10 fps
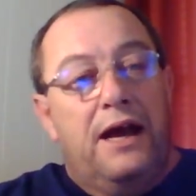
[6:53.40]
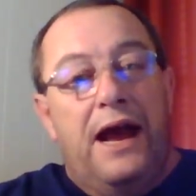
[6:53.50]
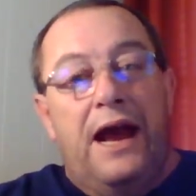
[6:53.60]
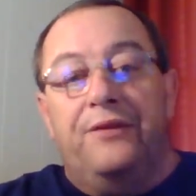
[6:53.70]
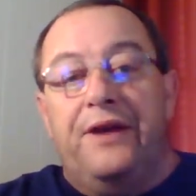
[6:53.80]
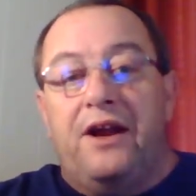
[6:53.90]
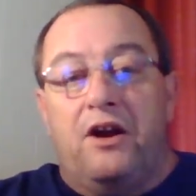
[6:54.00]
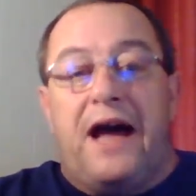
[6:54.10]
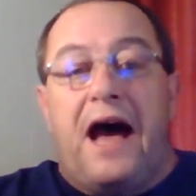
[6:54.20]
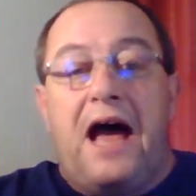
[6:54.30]
And then our
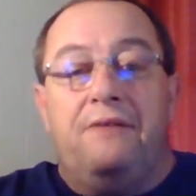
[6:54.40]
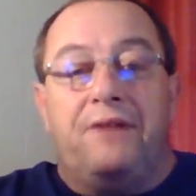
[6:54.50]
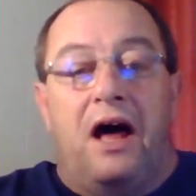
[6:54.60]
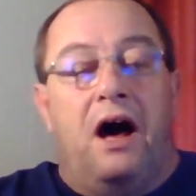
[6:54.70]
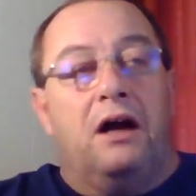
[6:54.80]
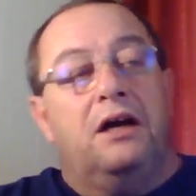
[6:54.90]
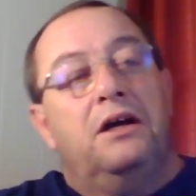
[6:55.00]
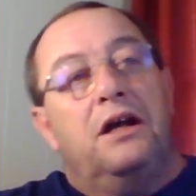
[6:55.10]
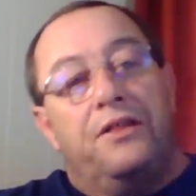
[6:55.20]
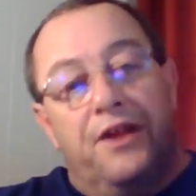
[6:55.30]
diet vlog,
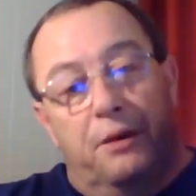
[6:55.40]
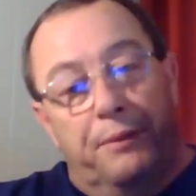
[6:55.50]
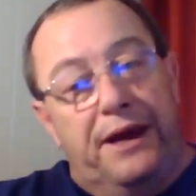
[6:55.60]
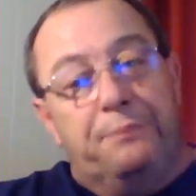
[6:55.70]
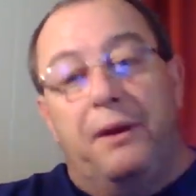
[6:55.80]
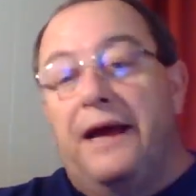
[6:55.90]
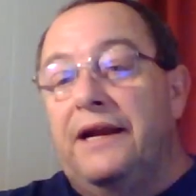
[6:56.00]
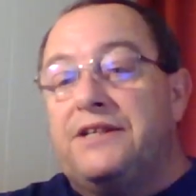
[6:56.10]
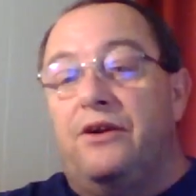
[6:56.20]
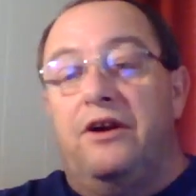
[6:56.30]
there'll be a
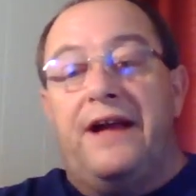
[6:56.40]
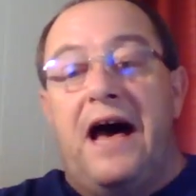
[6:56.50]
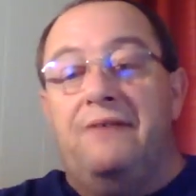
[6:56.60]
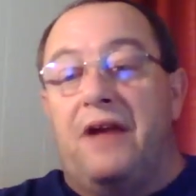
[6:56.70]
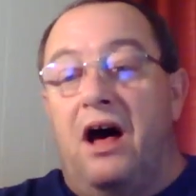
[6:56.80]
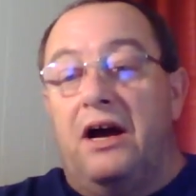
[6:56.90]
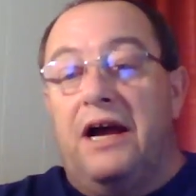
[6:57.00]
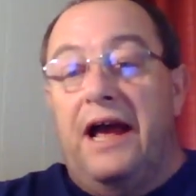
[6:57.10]
playlist on our diet vlog.